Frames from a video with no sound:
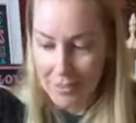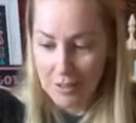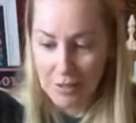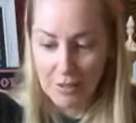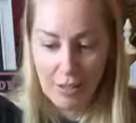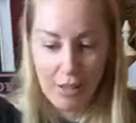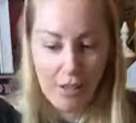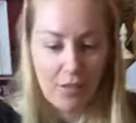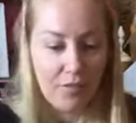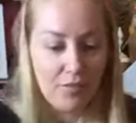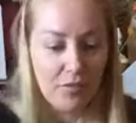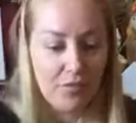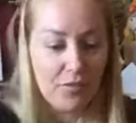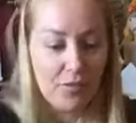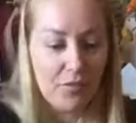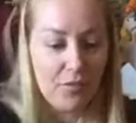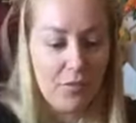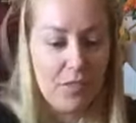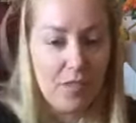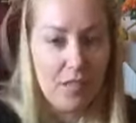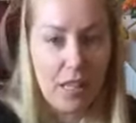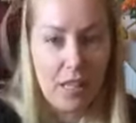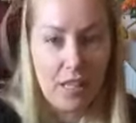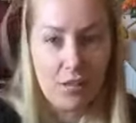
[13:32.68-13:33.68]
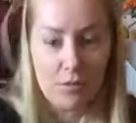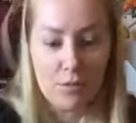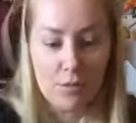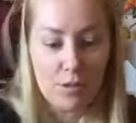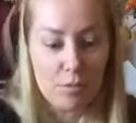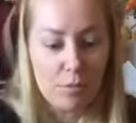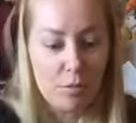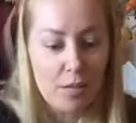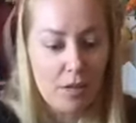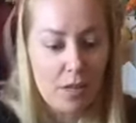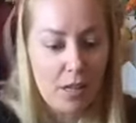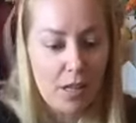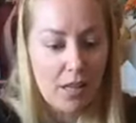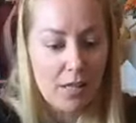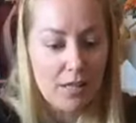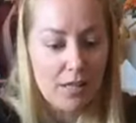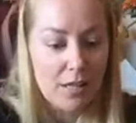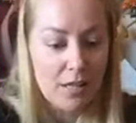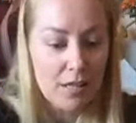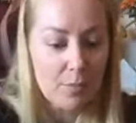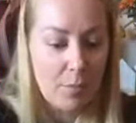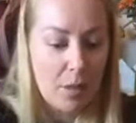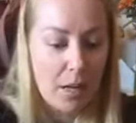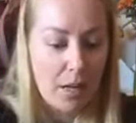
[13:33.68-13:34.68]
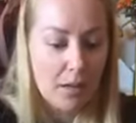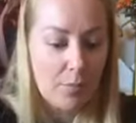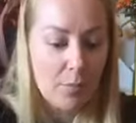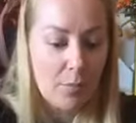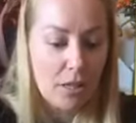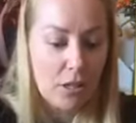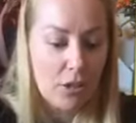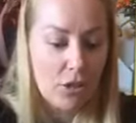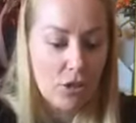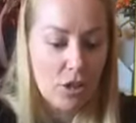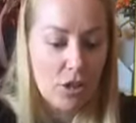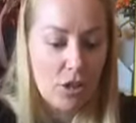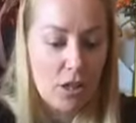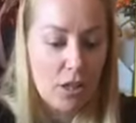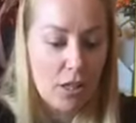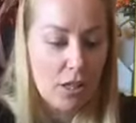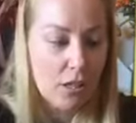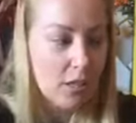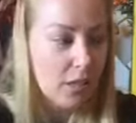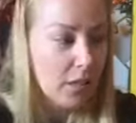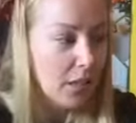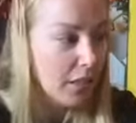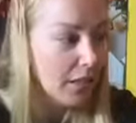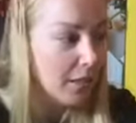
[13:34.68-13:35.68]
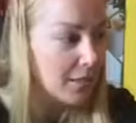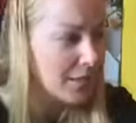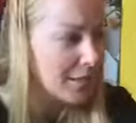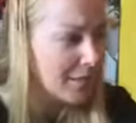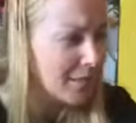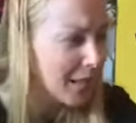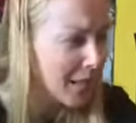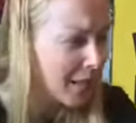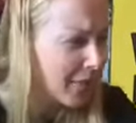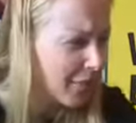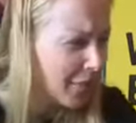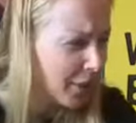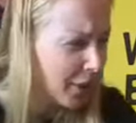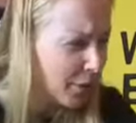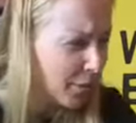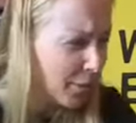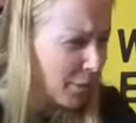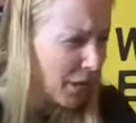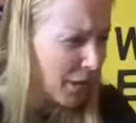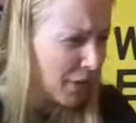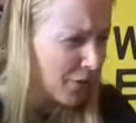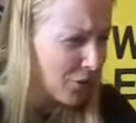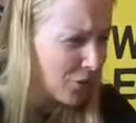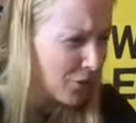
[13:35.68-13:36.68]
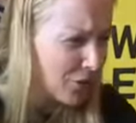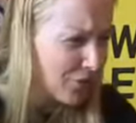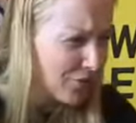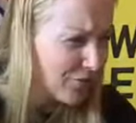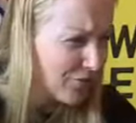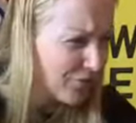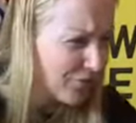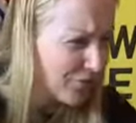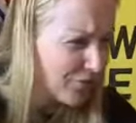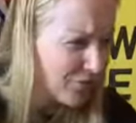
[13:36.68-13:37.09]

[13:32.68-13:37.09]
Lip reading: Okay, now I'm just putting the excess back in my jar. It doesn't take very much.